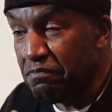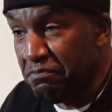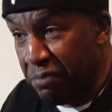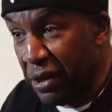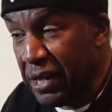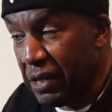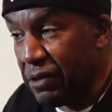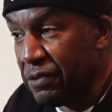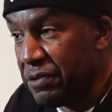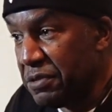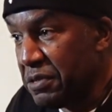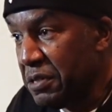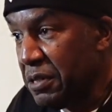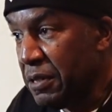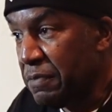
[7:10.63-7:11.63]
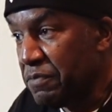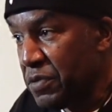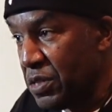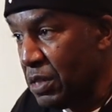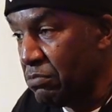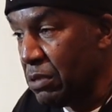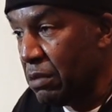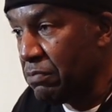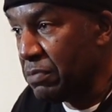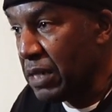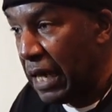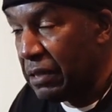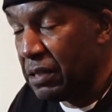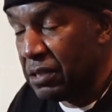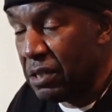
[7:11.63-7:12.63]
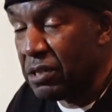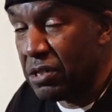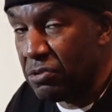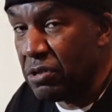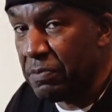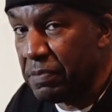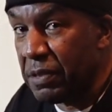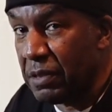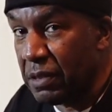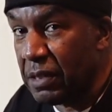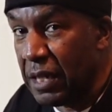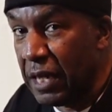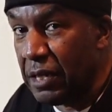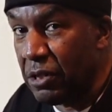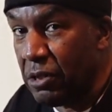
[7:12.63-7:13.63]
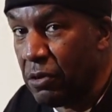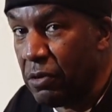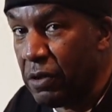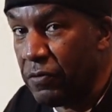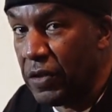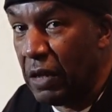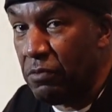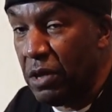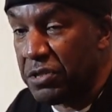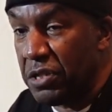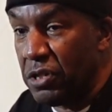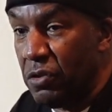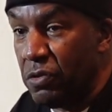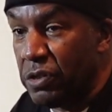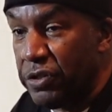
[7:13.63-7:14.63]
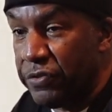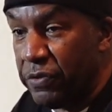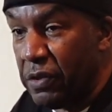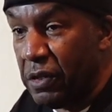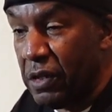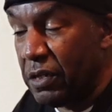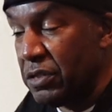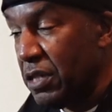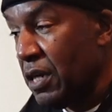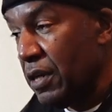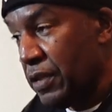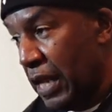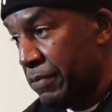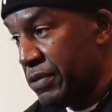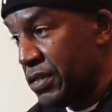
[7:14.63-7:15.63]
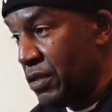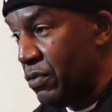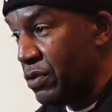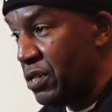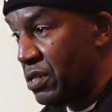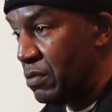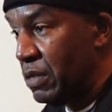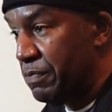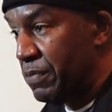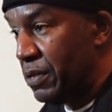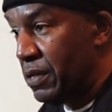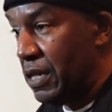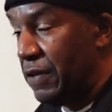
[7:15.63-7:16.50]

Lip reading: breakers, some of them got into the stripping category. If they wasn't doing the drugs, they was doing the stripping.